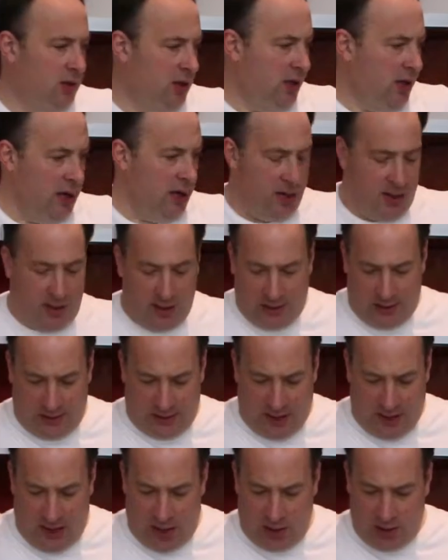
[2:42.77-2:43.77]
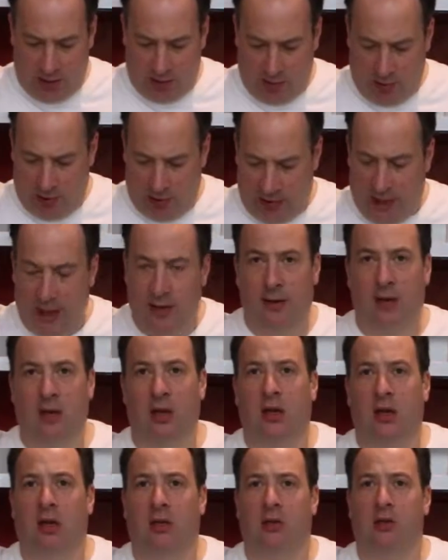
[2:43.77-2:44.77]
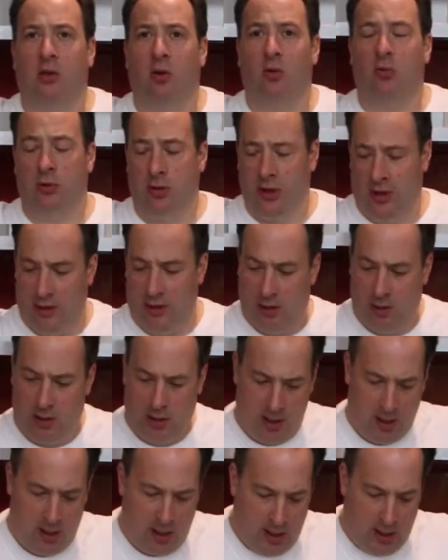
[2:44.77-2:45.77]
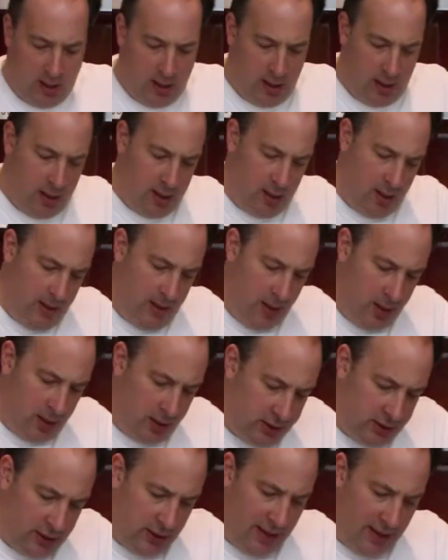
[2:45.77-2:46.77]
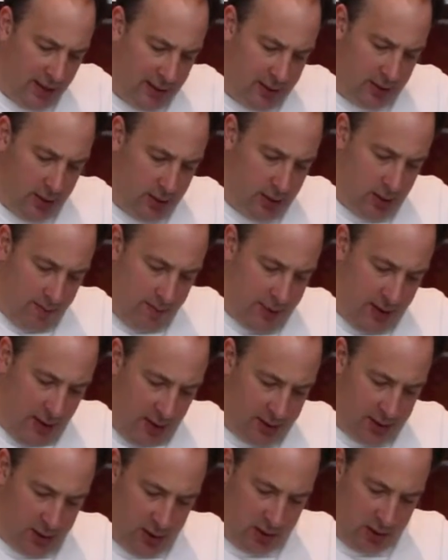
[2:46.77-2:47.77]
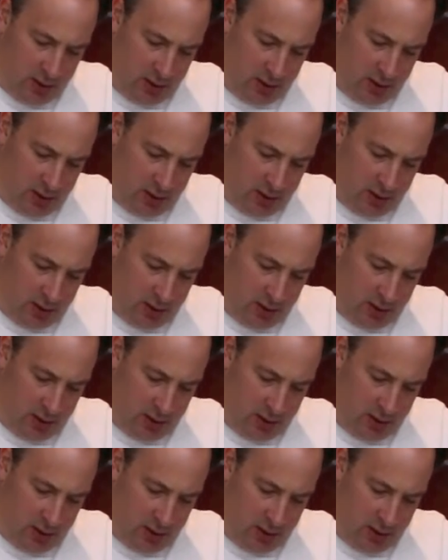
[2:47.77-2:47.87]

and at this stage I'm going to get the salt in, and then I shall add the butter.